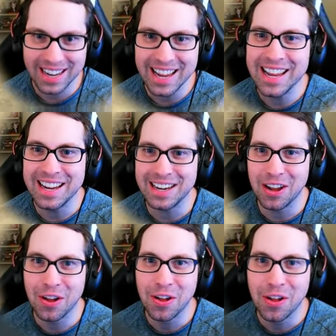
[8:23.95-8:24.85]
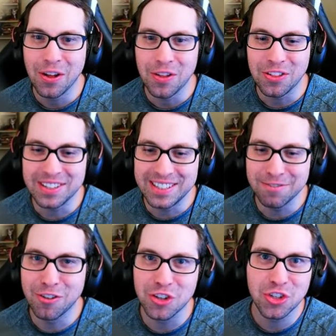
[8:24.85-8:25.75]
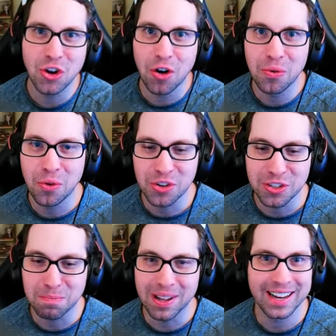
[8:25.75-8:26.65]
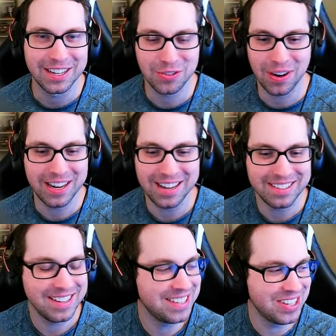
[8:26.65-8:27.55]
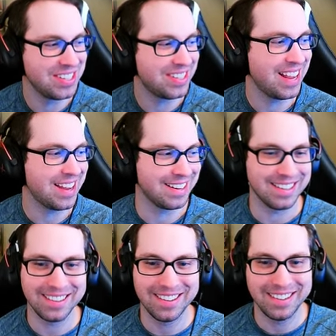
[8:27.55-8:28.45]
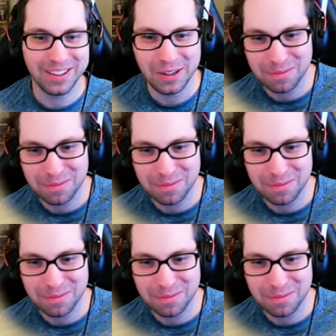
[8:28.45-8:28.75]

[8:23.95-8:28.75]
in the different Star Wars planets, right? It's it's insane. work, is it?